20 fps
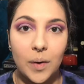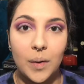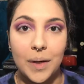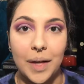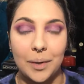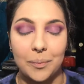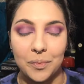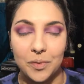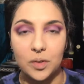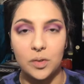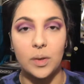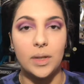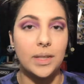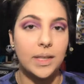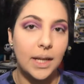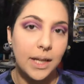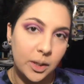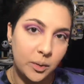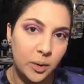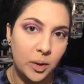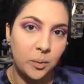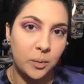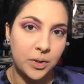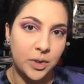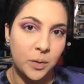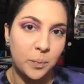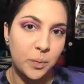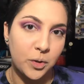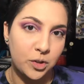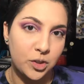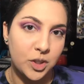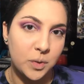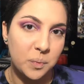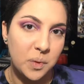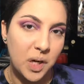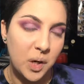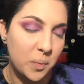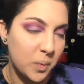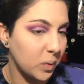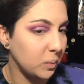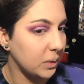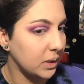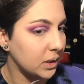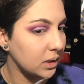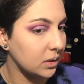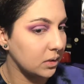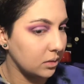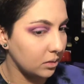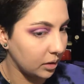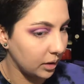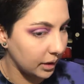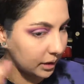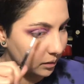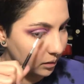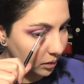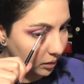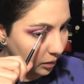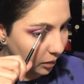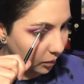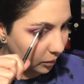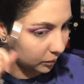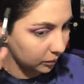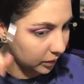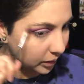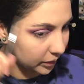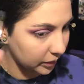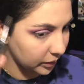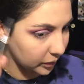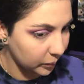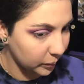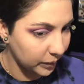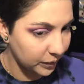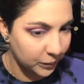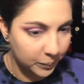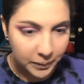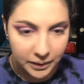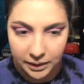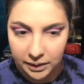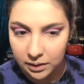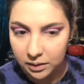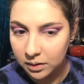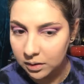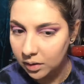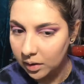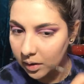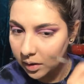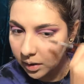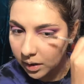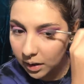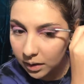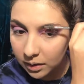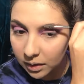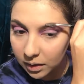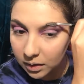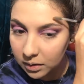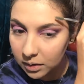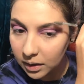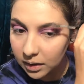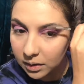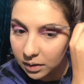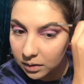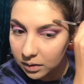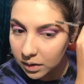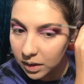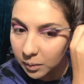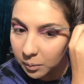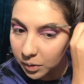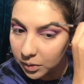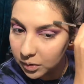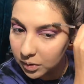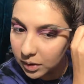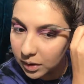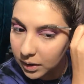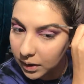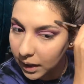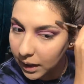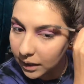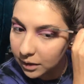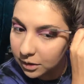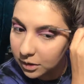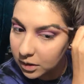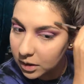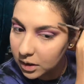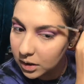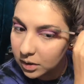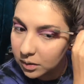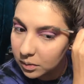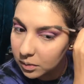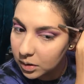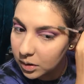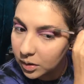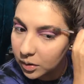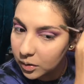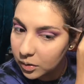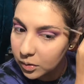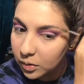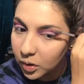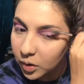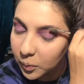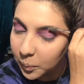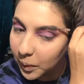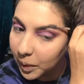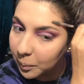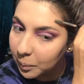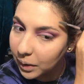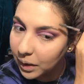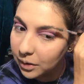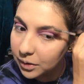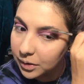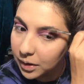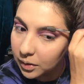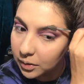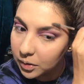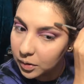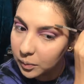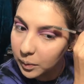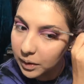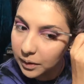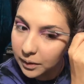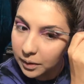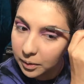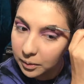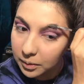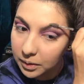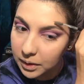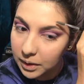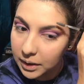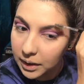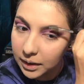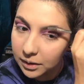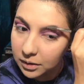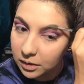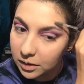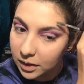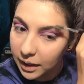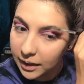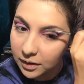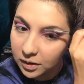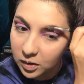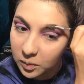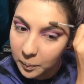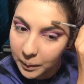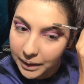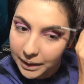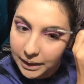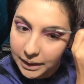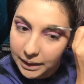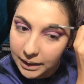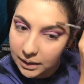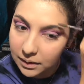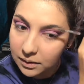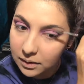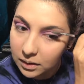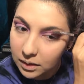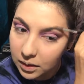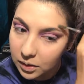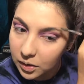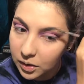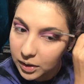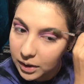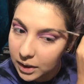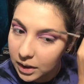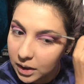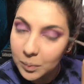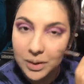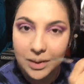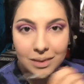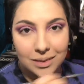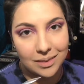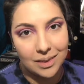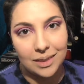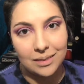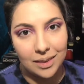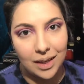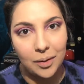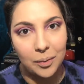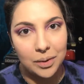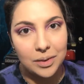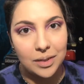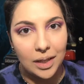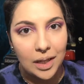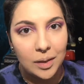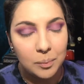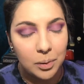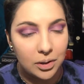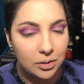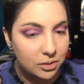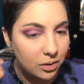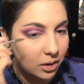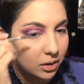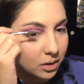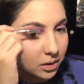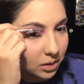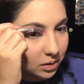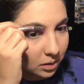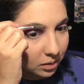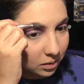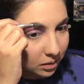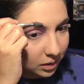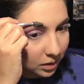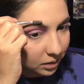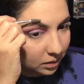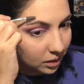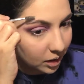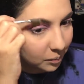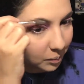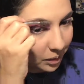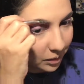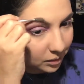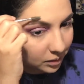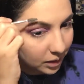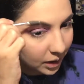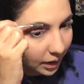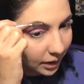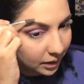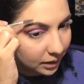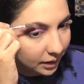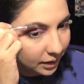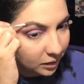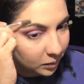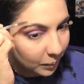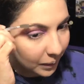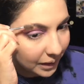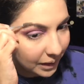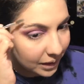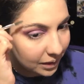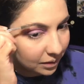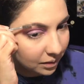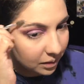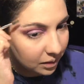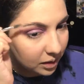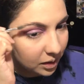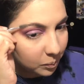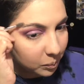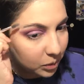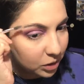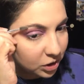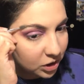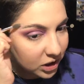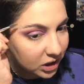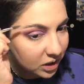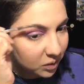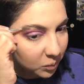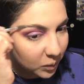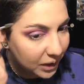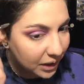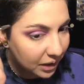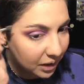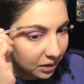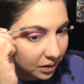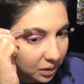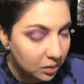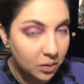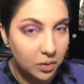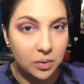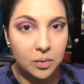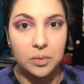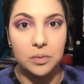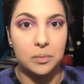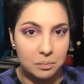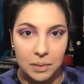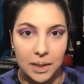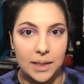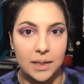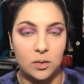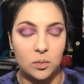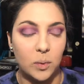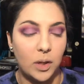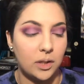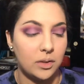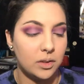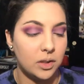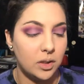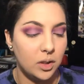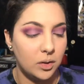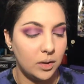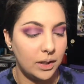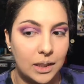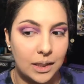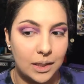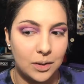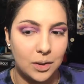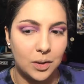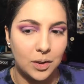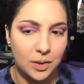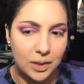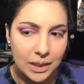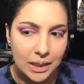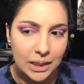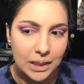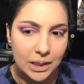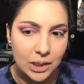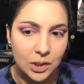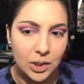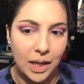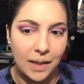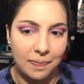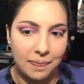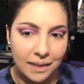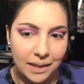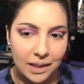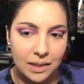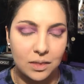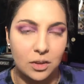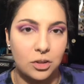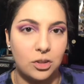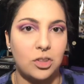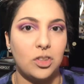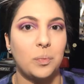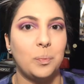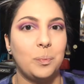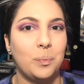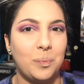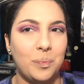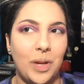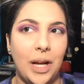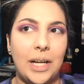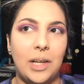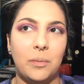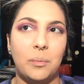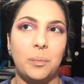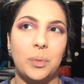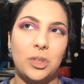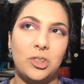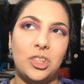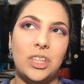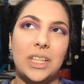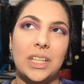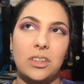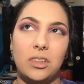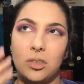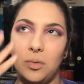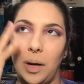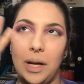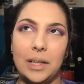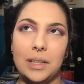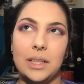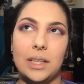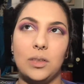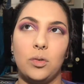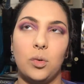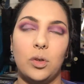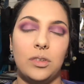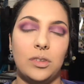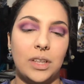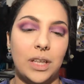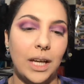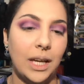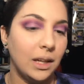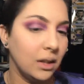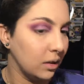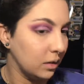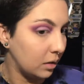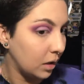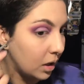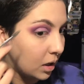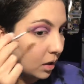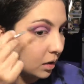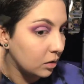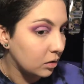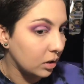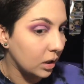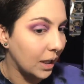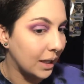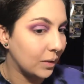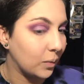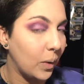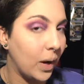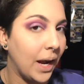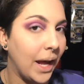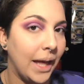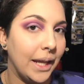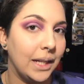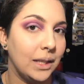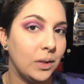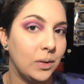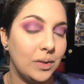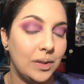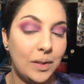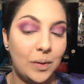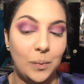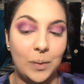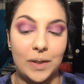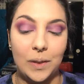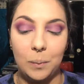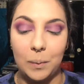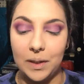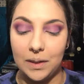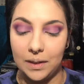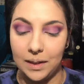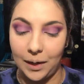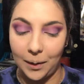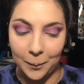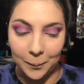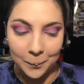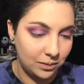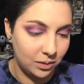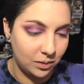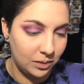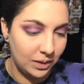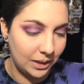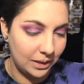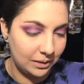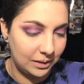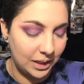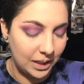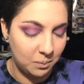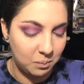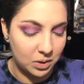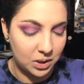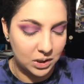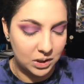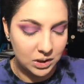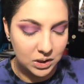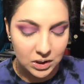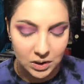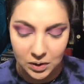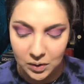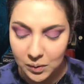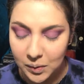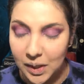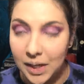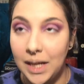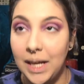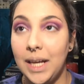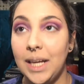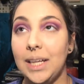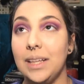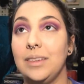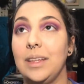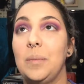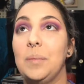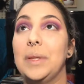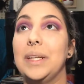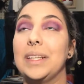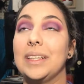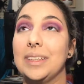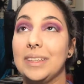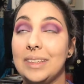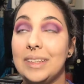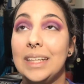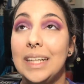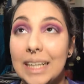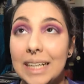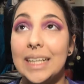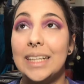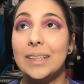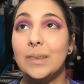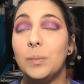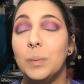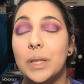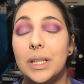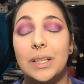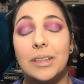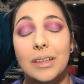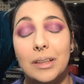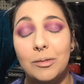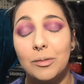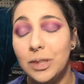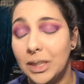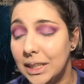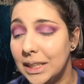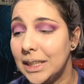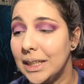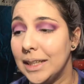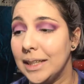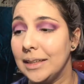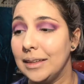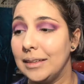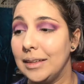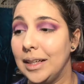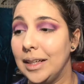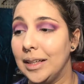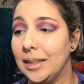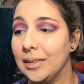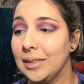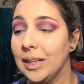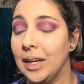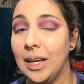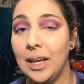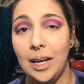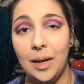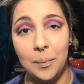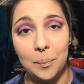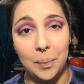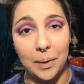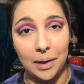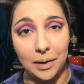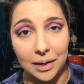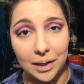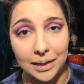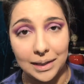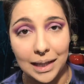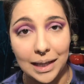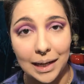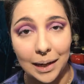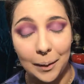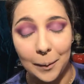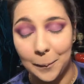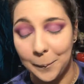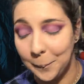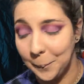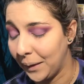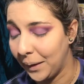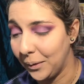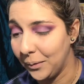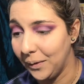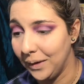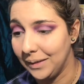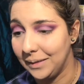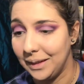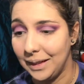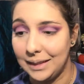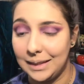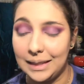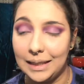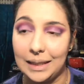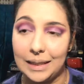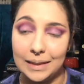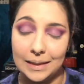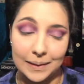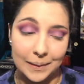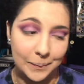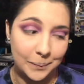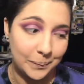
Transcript: Okay, so I kind of went with a bushy brow moment, right? You know, these little wispies and things like this, and I'm also gonna actually, you know, comb my brows out to where they're really nice and kind of spiky and silly looking, because that's how his eyebrows are, you know, like his eyebrows are kind of like spiky, silly, bushy, and weird, so might as well, you know, like they're thin, they're not thick, they're just kind of bushy and scraggly towards the ends, so that's why I added those little wispies there. So next thing I'm gonna do is I'm gonna sneeze, because I really need to sneeze, but I'll cut that out once I sneeze.